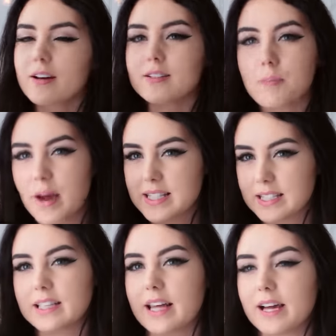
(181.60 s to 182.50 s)
because you're
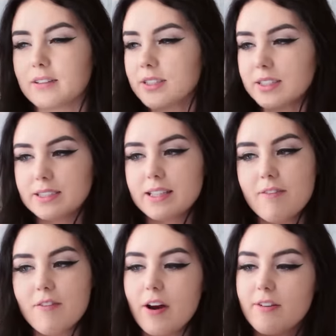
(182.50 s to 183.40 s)
basically there because
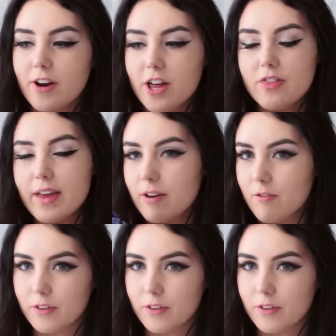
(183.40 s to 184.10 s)
they're very very thin and